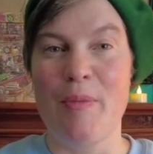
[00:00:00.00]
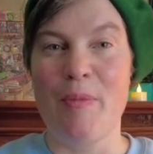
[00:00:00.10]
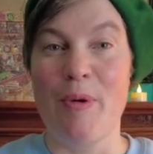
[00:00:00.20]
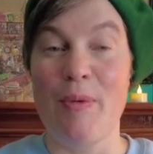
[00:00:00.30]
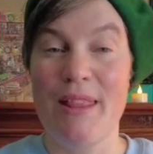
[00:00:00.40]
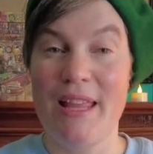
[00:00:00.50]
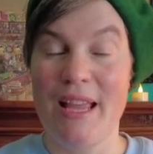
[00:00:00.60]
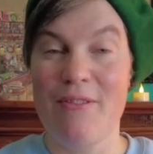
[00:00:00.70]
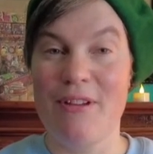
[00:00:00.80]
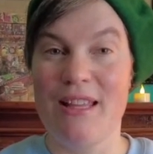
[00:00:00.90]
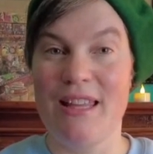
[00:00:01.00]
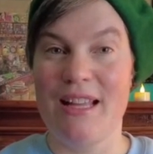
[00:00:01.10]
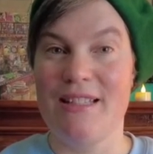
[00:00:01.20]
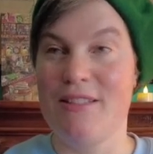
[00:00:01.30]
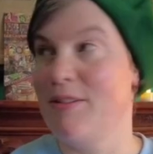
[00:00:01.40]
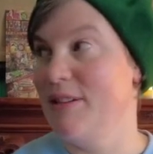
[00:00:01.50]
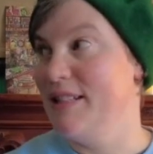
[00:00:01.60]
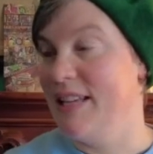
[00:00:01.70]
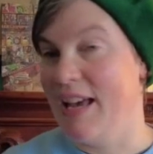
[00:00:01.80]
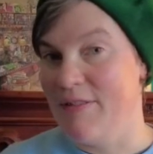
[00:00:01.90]
But one thing I really like to do is
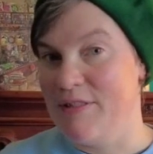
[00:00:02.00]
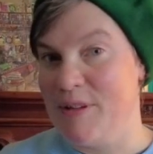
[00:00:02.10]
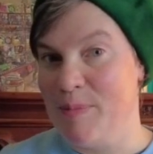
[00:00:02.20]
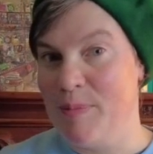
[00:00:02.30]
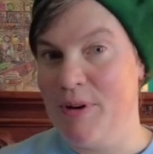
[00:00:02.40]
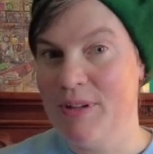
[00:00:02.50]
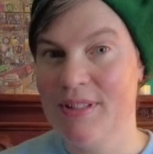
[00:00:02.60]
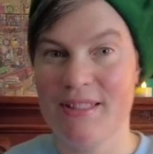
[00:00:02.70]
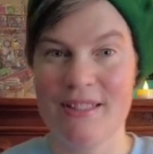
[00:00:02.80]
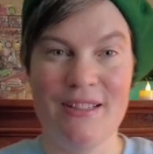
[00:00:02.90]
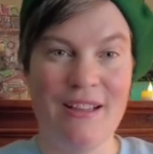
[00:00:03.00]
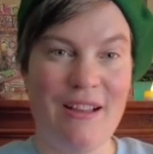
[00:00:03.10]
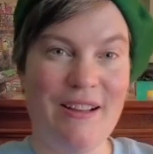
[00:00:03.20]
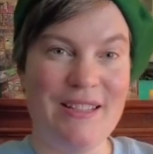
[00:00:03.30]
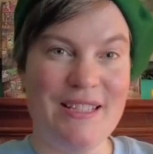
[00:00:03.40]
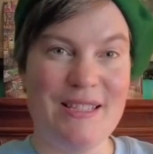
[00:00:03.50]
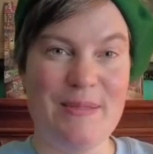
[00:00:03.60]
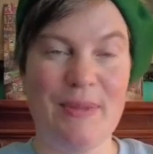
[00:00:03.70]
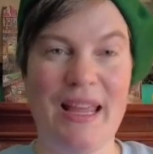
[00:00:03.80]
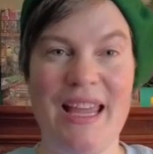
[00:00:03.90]
to have some books on
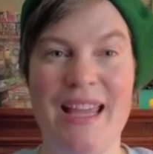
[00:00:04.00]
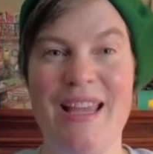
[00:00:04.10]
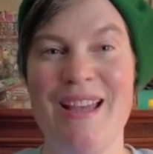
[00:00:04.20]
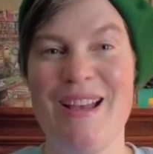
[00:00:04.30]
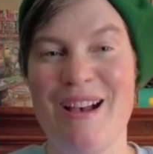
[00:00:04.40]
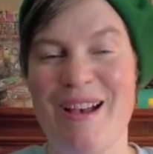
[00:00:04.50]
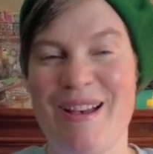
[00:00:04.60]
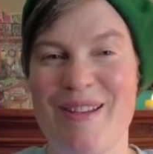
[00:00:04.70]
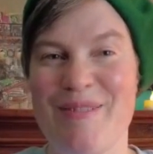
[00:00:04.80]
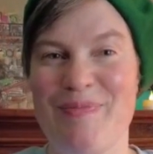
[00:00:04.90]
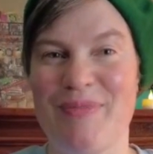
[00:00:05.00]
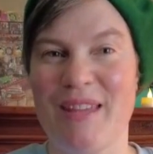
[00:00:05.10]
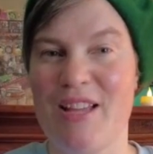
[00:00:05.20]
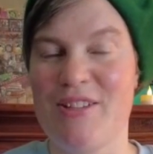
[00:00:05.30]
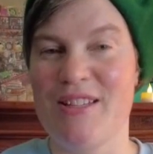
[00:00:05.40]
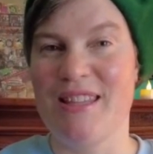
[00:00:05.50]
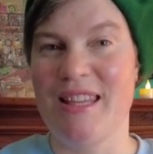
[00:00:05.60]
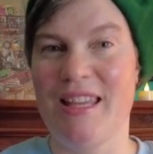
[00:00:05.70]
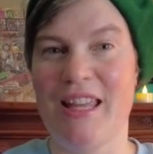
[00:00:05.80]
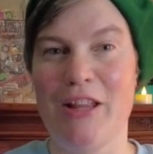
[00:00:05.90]
display. I just
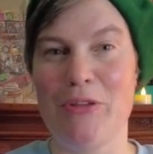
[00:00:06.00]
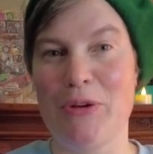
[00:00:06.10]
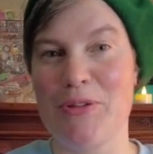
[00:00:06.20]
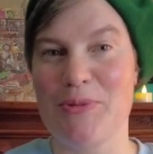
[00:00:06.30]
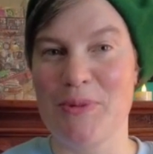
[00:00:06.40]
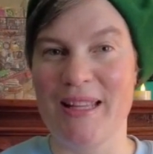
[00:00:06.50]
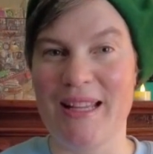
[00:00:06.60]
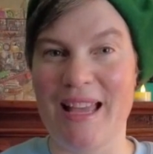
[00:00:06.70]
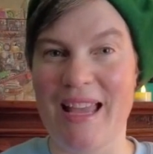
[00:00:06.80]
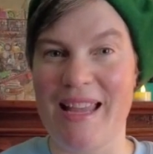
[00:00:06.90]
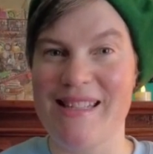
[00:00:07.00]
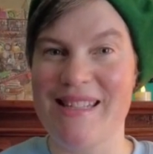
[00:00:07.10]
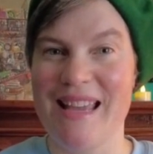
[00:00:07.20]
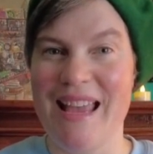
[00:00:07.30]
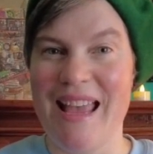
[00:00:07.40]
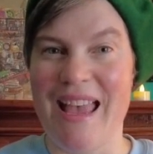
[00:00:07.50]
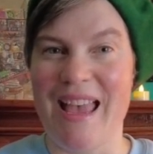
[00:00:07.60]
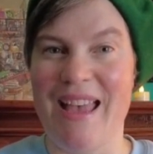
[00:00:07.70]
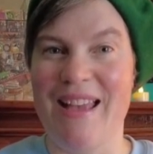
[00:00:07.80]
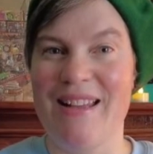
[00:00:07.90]
think it looks really nice.
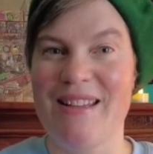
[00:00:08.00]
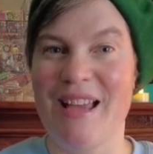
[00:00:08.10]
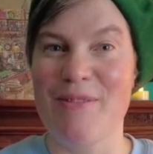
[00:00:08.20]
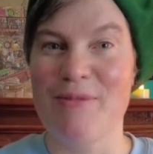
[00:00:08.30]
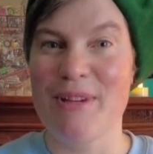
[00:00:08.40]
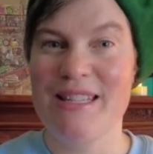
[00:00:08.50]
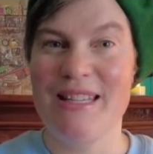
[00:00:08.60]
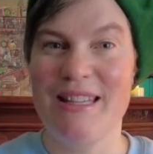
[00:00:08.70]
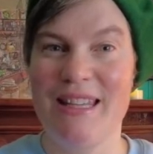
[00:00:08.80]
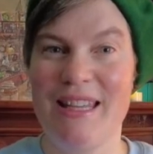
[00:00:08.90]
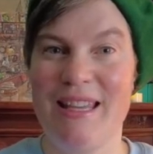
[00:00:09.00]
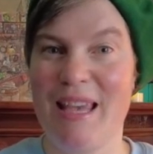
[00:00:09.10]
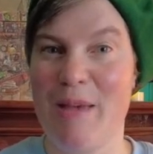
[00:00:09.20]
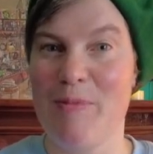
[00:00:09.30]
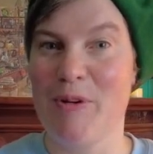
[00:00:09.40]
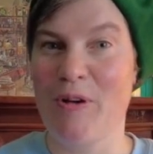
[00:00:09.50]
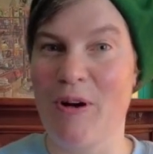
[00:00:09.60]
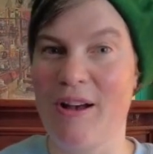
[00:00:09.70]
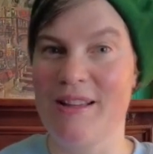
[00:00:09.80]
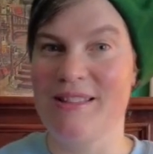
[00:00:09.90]
And I recently came
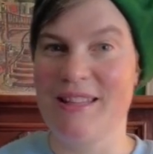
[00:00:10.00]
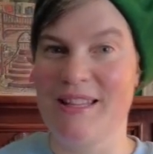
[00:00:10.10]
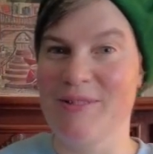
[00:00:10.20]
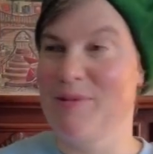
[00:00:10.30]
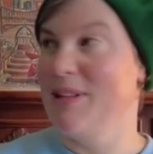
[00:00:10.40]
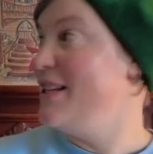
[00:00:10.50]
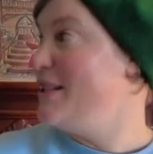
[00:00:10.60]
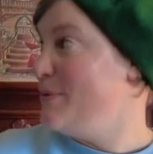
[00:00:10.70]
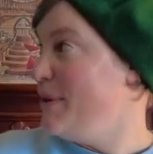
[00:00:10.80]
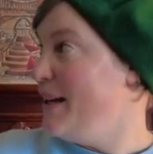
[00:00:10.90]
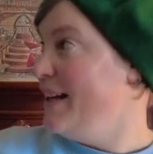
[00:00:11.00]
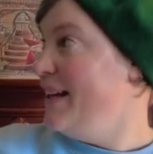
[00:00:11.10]
across these really sweet,